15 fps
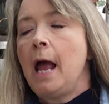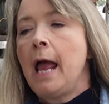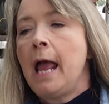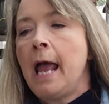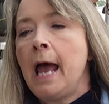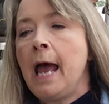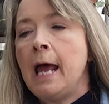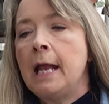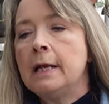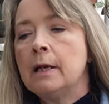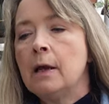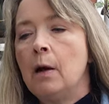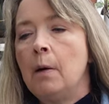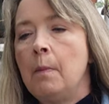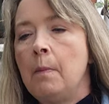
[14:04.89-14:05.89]

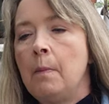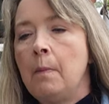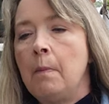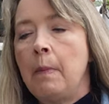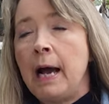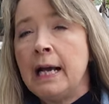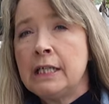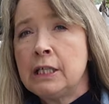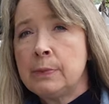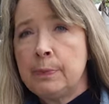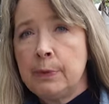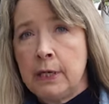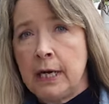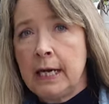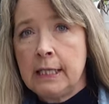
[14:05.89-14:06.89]
And my
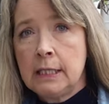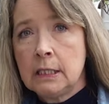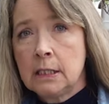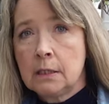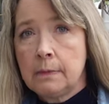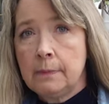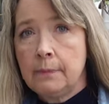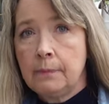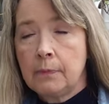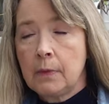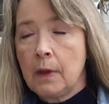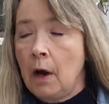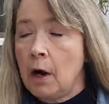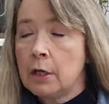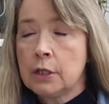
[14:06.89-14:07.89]
springs
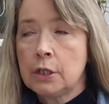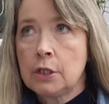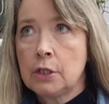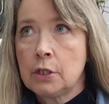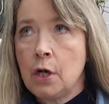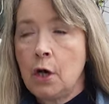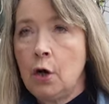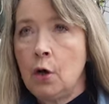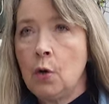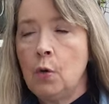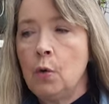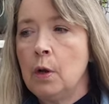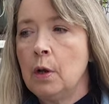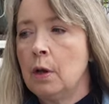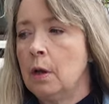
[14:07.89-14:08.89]
are
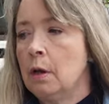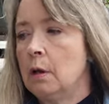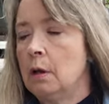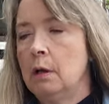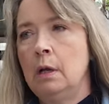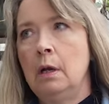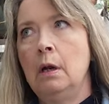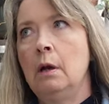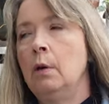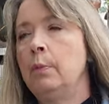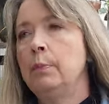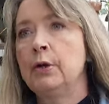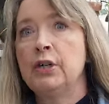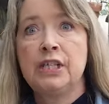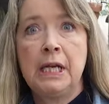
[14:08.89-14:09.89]
so, you know,
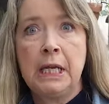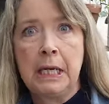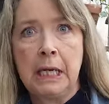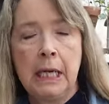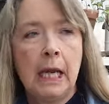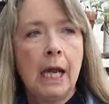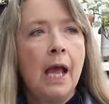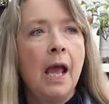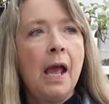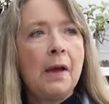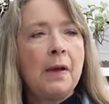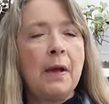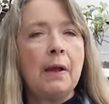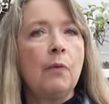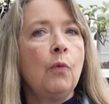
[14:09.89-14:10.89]
persnickety.
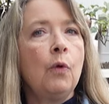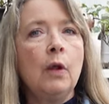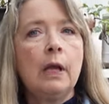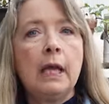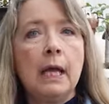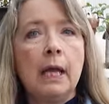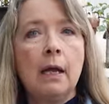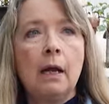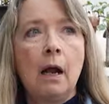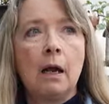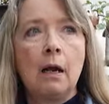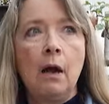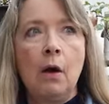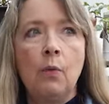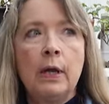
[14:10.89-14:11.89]
We'll get a,
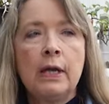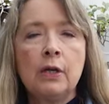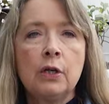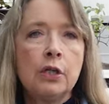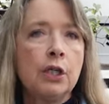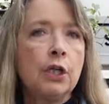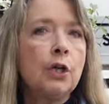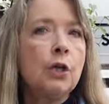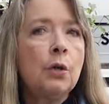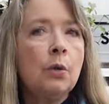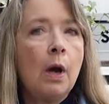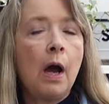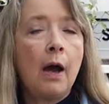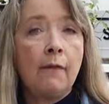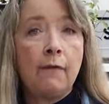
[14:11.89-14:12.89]
a week or
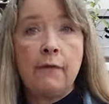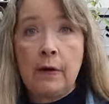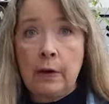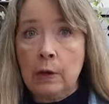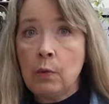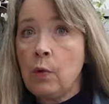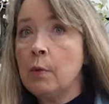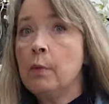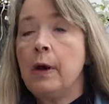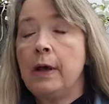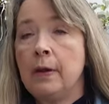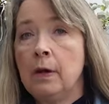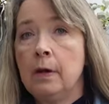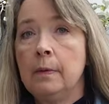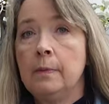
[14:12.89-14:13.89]
two of very warm
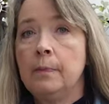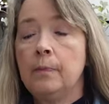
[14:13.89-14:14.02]
weather.